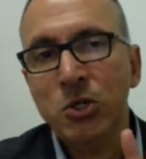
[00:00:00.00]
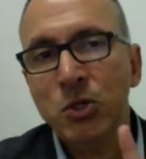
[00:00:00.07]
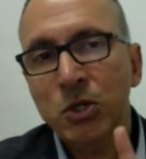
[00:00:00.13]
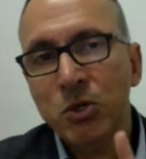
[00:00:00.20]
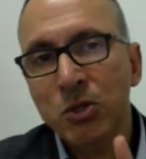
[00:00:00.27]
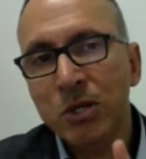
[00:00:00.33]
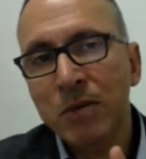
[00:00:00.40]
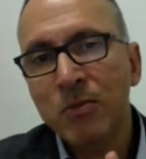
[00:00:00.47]
you
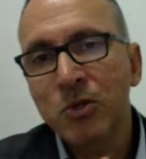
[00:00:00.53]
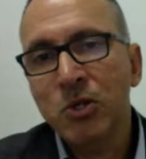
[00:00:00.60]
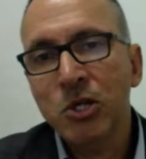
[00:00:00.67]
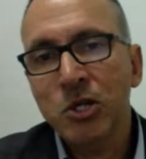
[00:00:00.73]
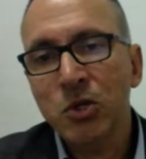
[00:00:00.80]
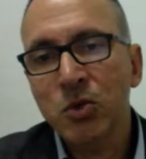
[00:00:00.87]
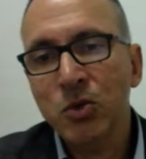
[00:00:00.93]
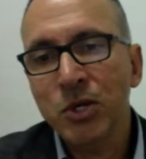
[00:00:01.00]
need to
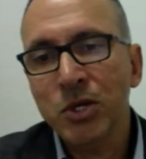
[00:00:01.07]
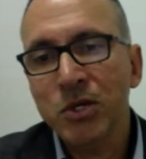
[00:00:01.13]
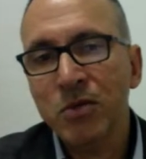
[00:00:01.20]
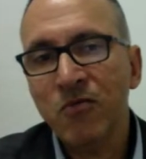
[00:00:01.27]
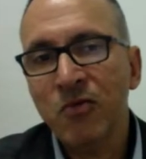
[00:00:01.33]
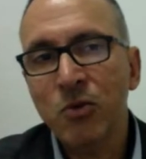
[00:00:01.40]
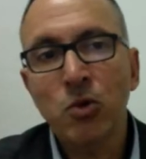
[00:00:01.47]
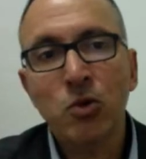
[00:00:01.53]
demonstrate 2 years.
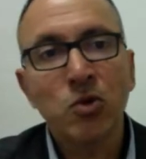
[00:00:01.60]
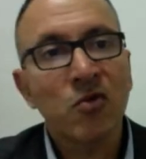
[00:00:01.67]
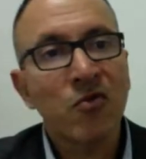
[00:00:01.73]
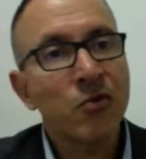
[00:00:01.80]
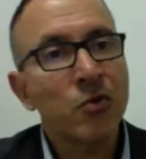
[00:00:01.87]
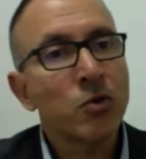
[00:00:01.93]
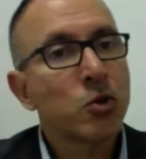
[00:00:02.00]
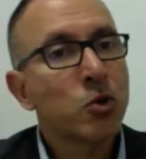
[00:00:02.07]
For those of
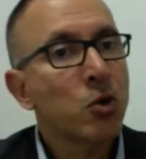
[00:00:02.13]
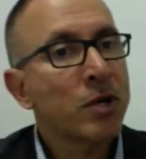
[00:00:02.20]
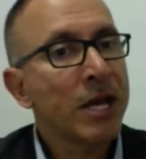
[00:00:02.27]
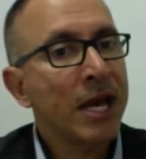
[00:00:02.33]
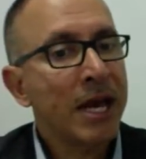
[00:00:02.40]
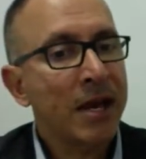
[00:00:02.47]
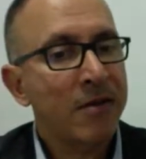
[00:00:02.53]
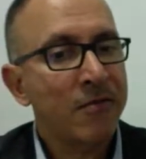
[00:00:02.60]
you who don't
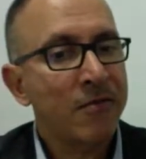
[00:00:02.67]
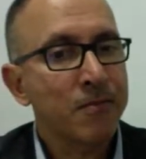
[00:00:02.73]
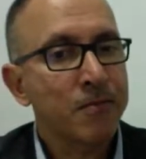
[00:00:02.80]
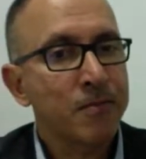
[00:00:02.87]
have,